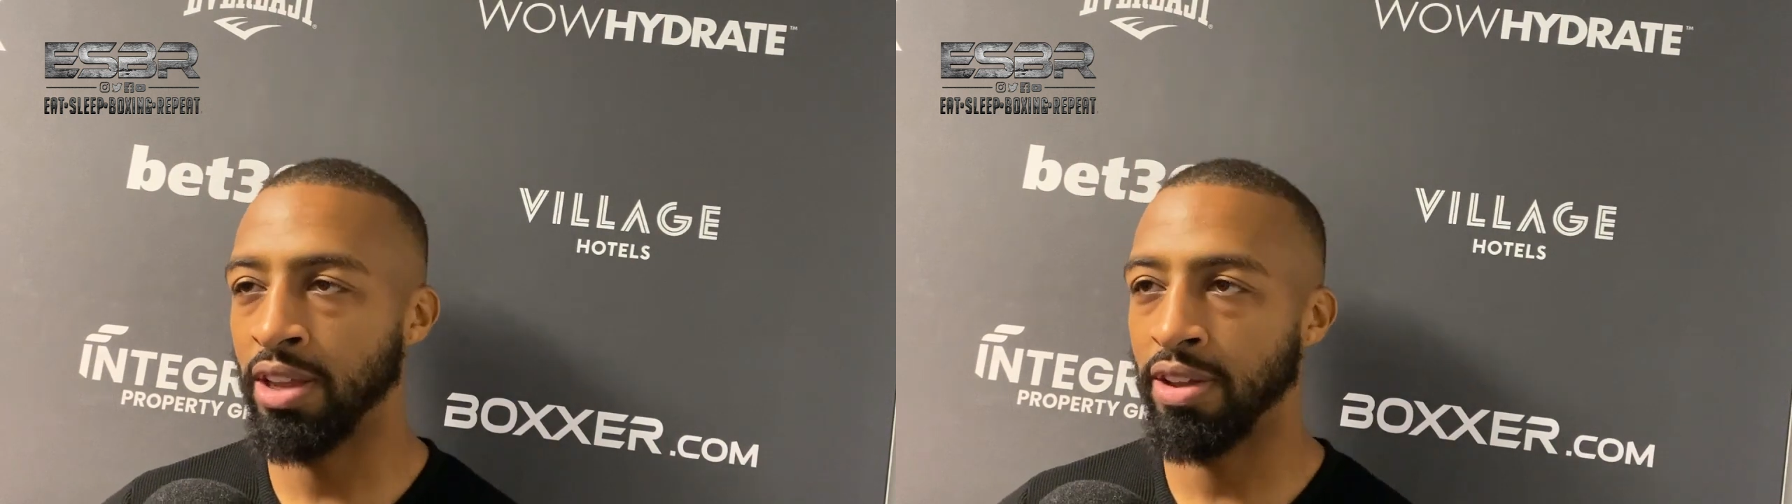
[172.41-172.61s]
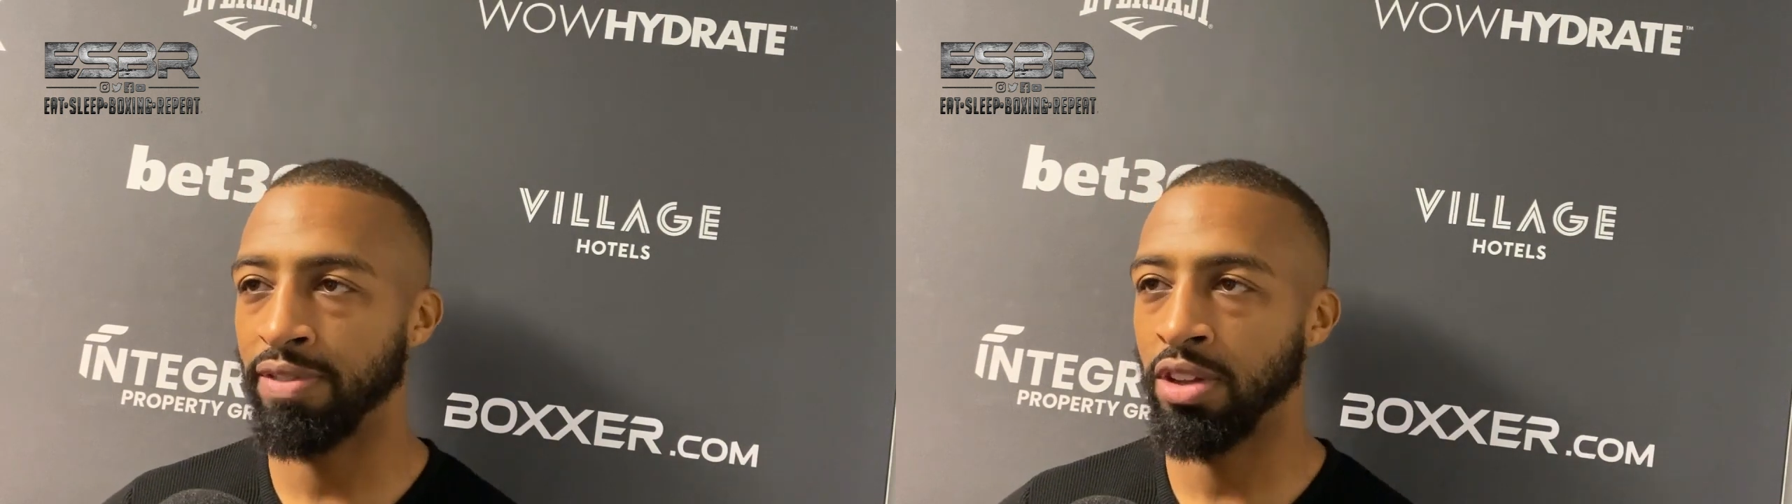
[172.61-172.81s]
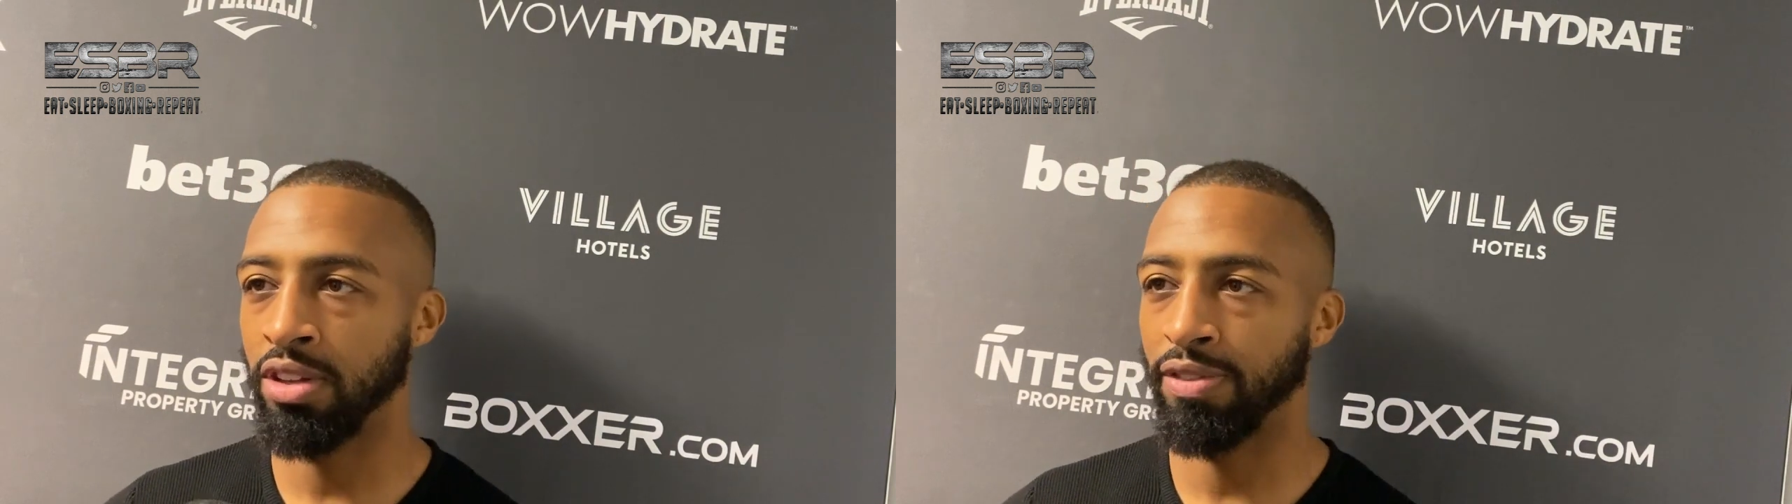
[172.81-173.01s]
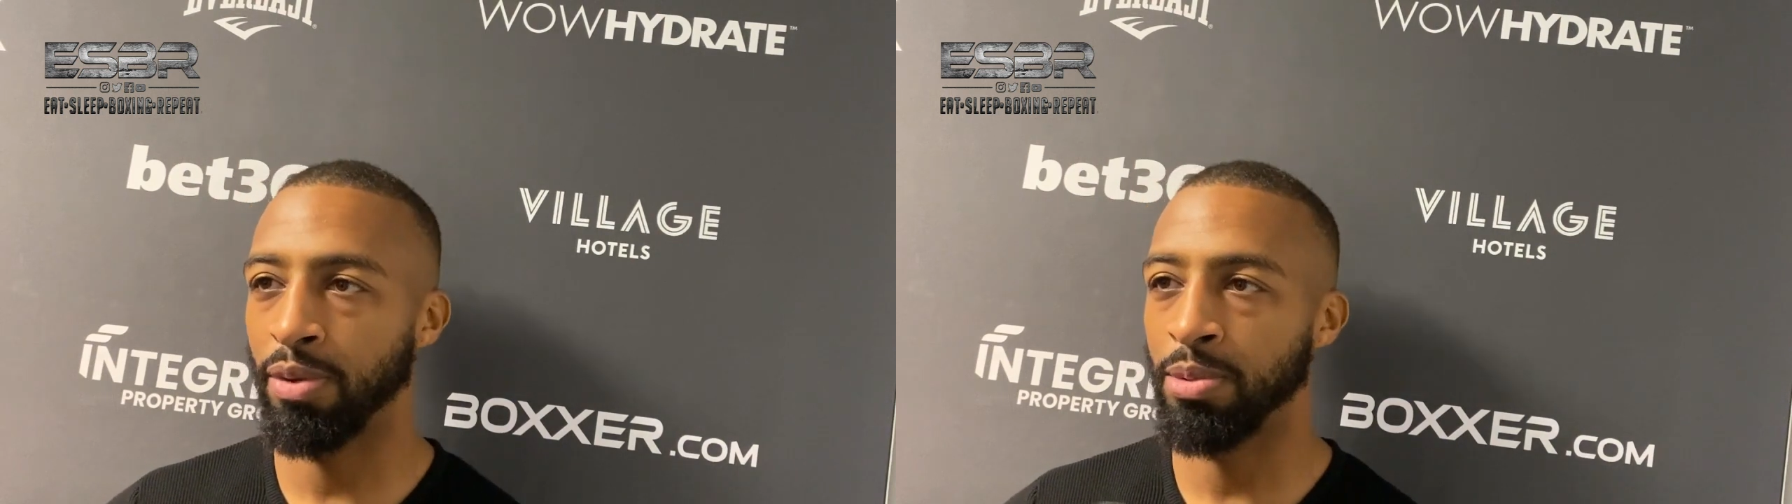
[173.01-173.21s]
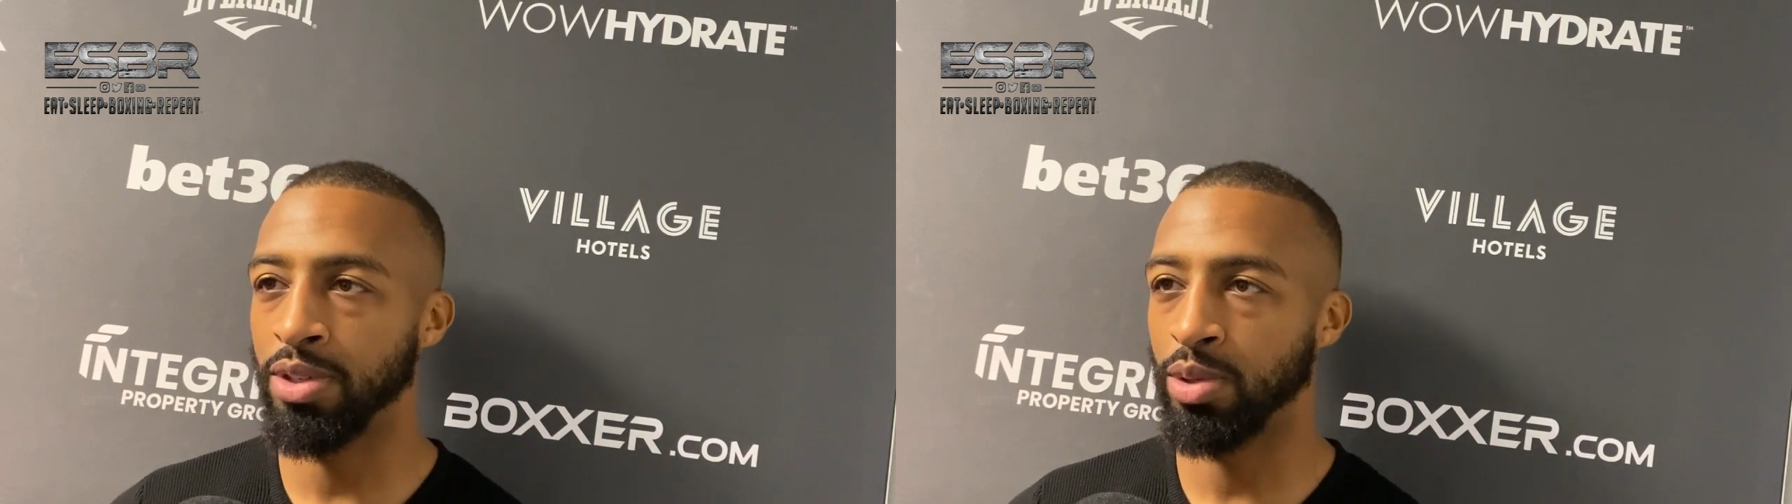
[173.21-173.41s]
at third, if
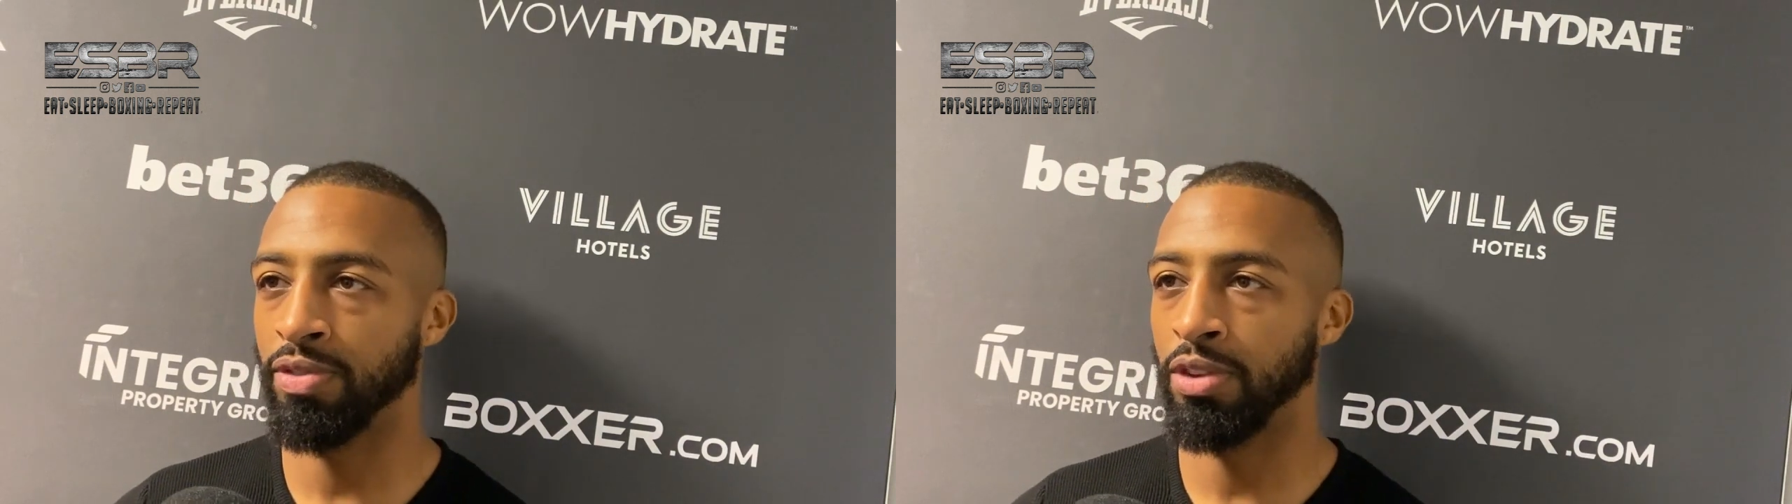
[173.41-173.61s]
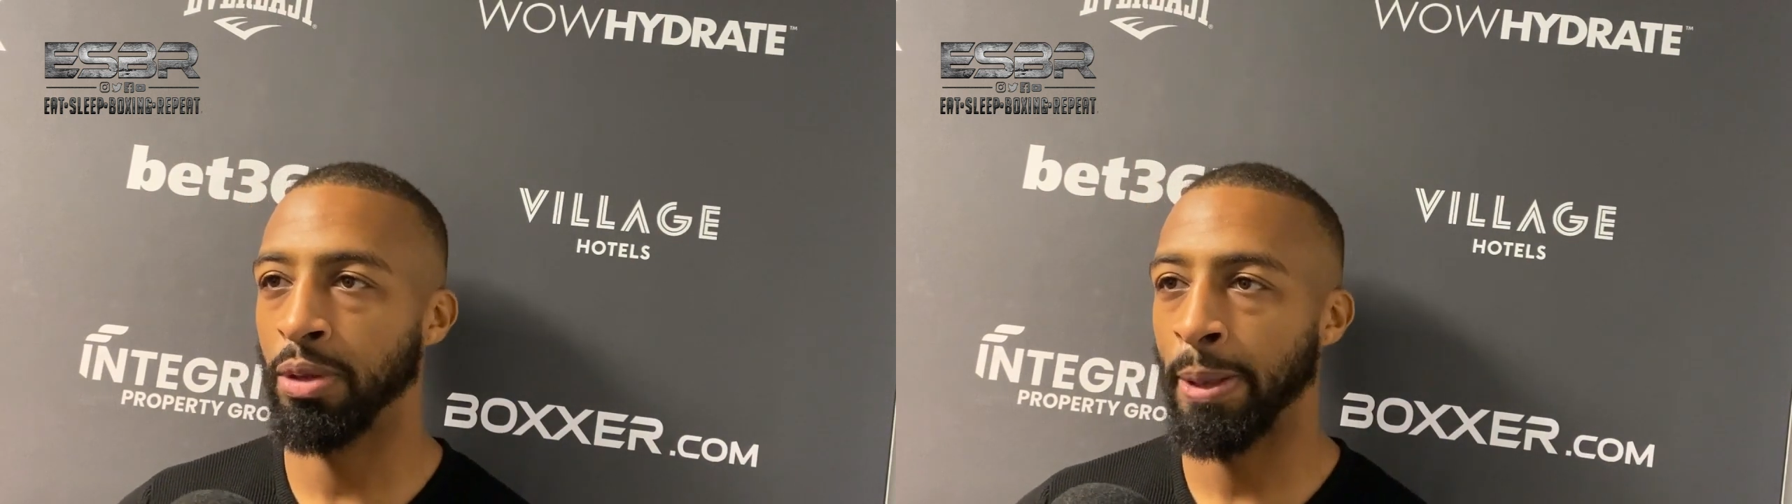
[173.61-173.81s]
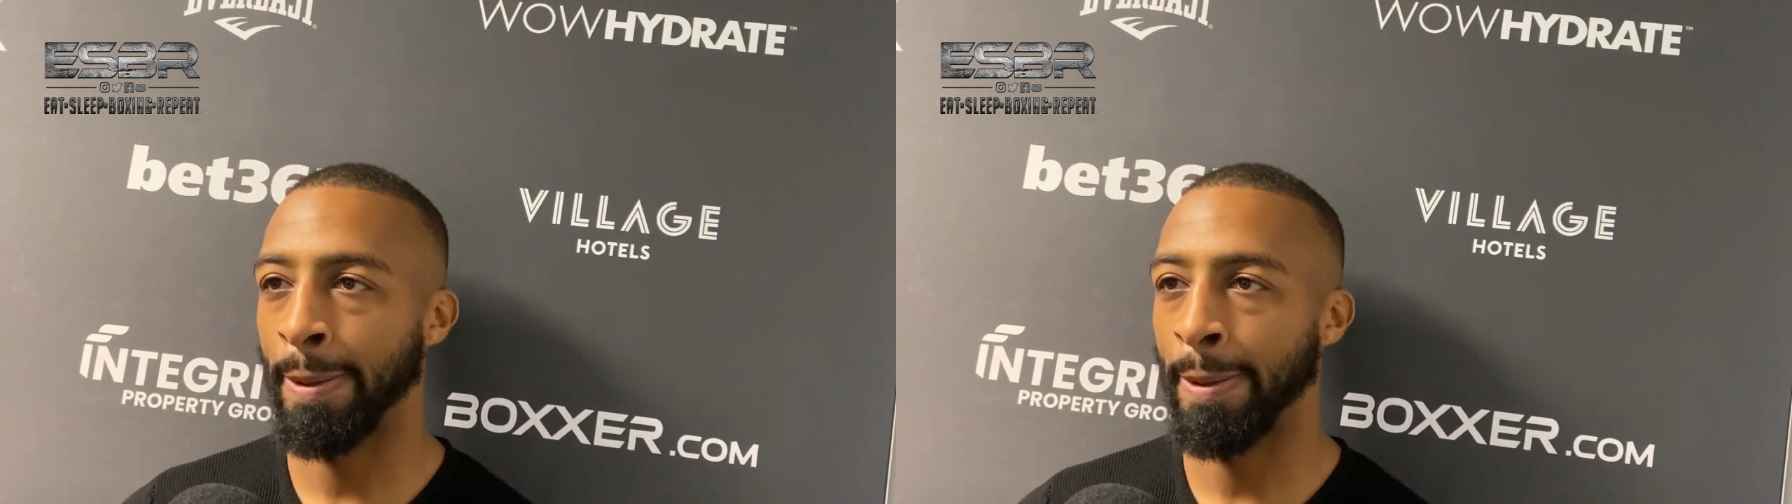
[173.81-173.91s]
I'm honest with you.